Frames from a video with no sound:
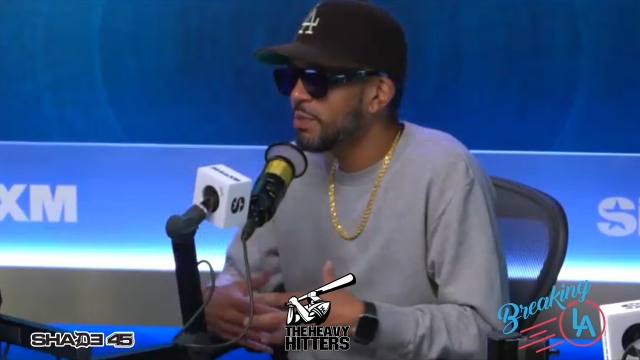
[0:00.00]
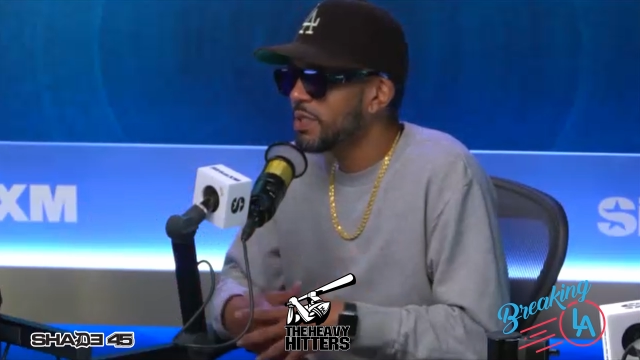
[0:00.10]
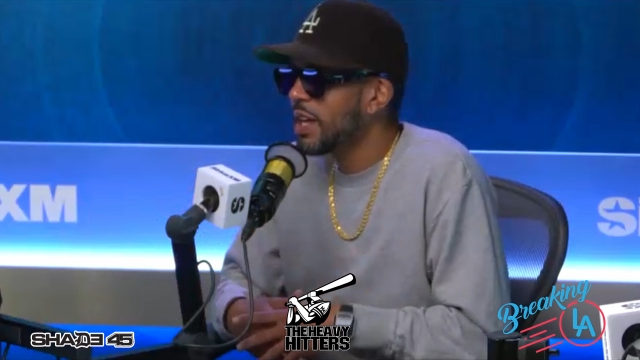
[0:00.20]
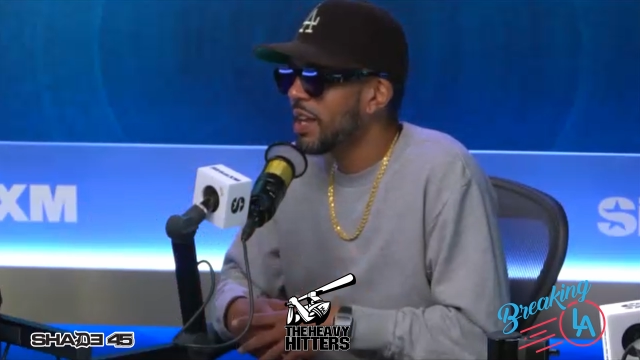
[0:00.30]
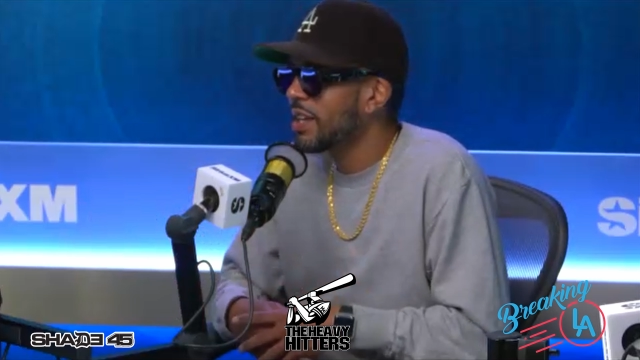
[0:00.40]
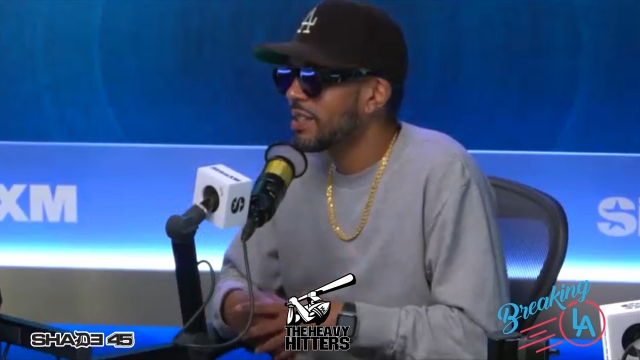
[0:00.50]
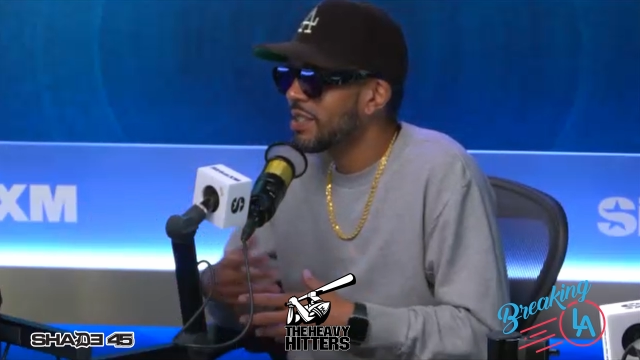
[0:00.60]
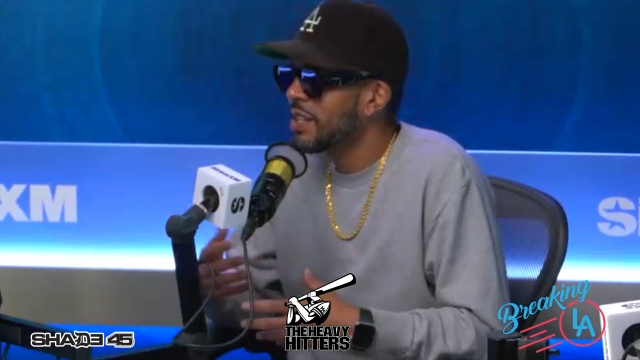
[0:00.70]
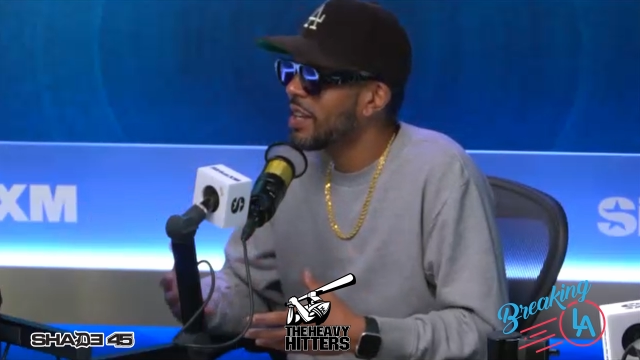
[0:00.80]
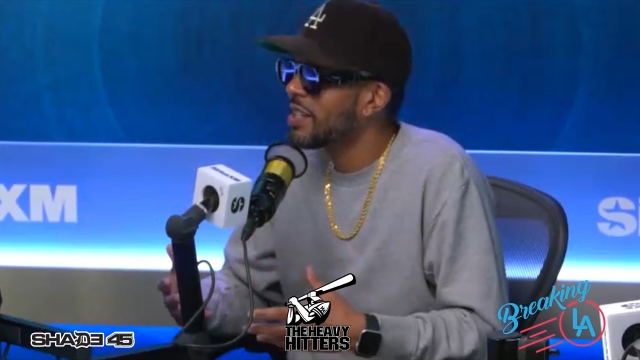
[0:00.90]
beside like a
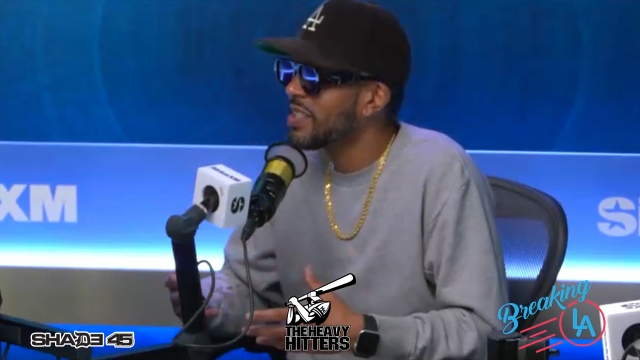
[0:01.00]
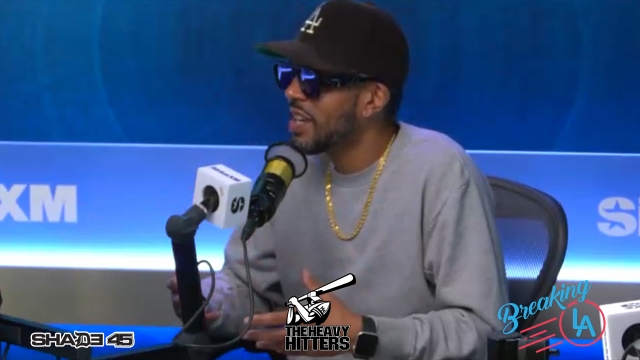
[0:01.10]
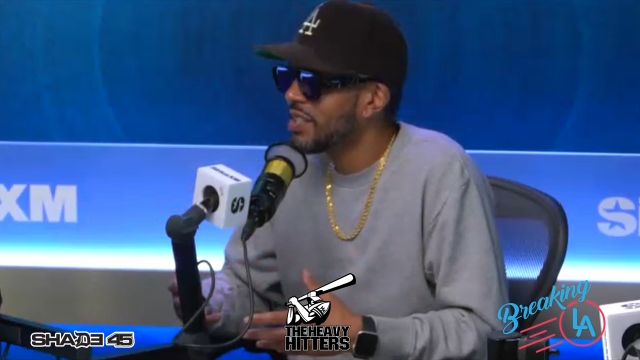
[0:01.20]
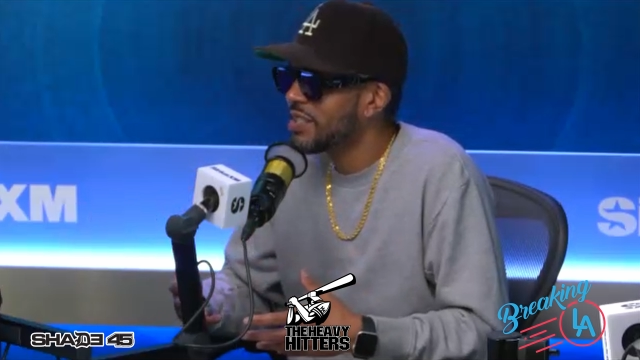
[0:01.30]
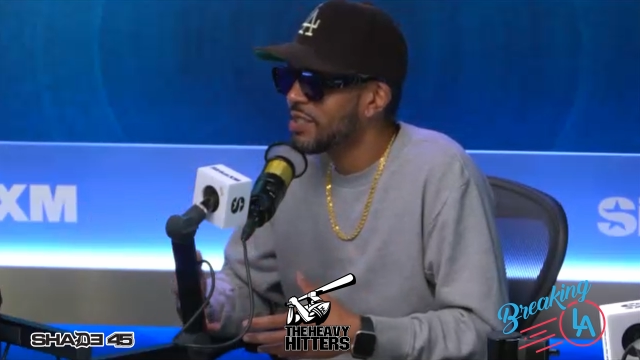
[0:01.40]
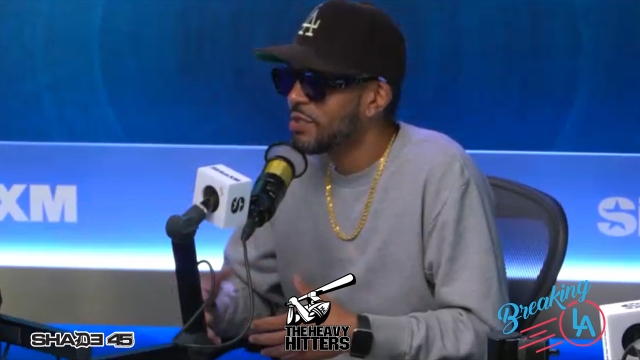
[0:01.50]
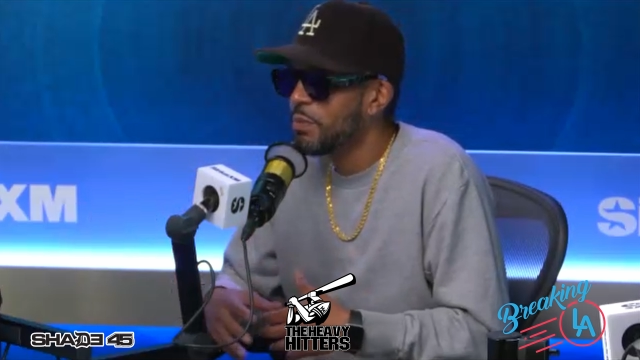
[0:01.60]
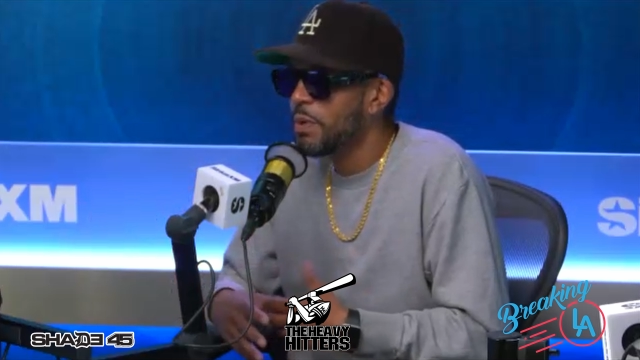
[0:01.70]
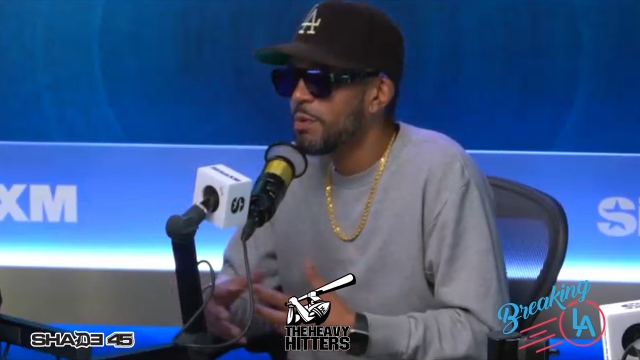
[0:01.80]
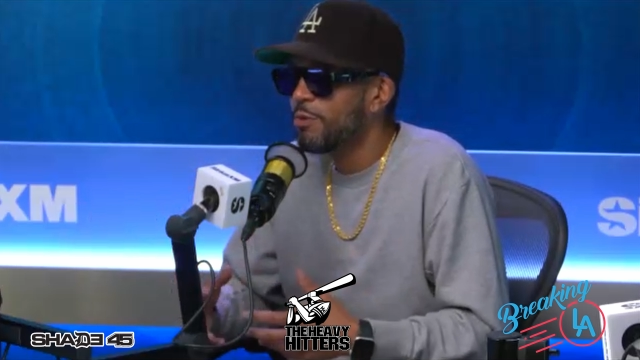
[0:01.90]
state like Texas or
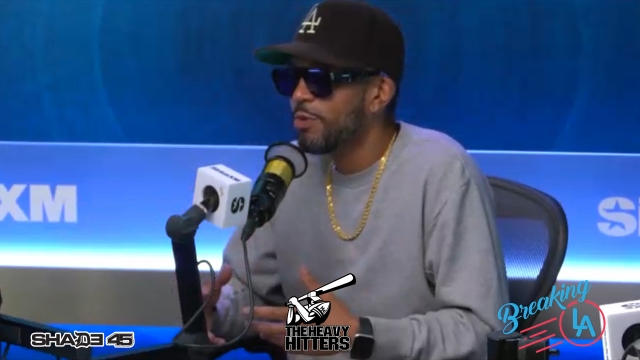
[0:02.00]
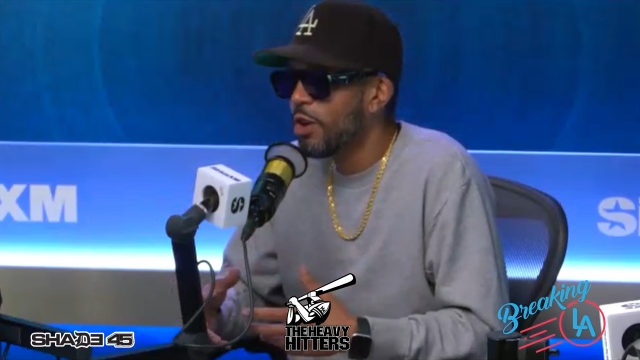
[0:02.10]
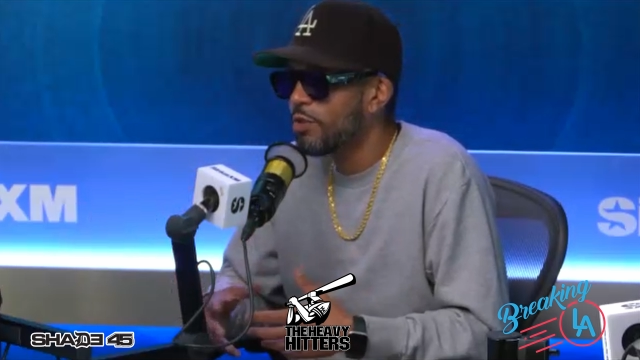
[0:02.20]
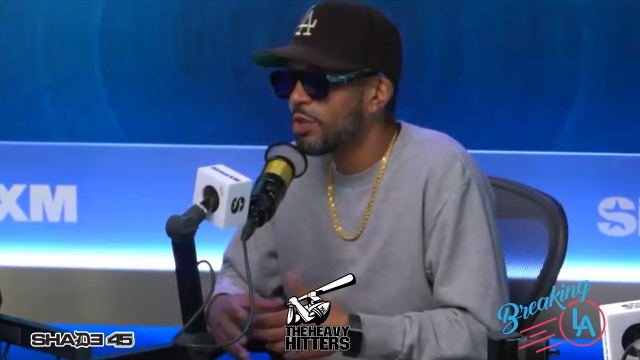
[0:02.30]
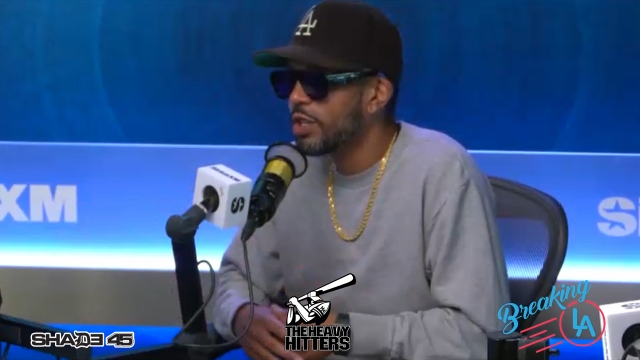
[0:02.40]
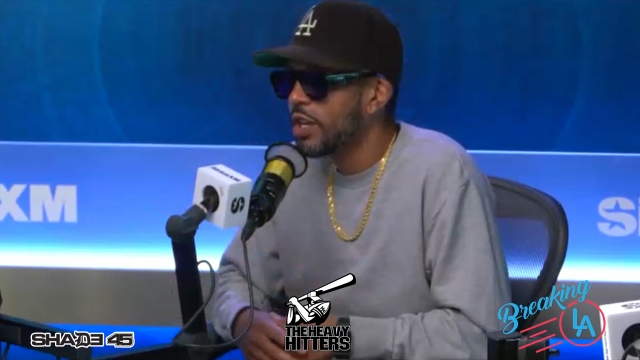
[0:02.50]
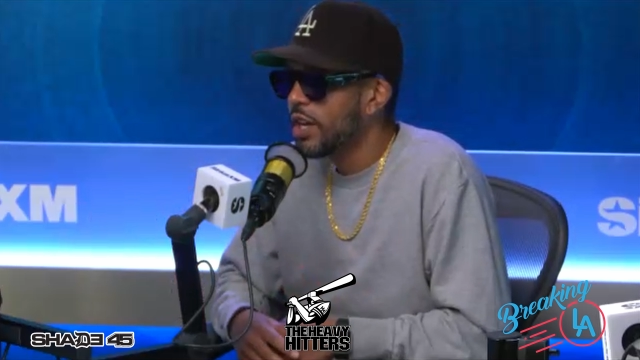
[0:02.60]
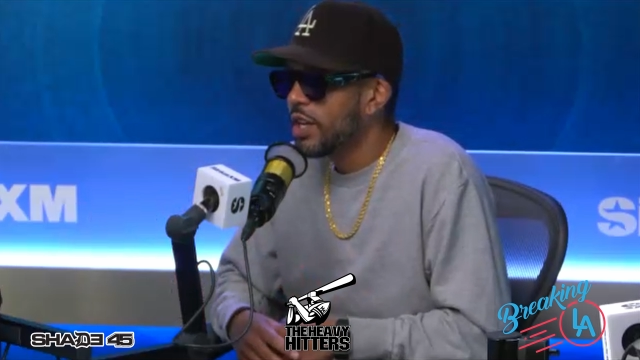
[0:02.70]
maybe Florida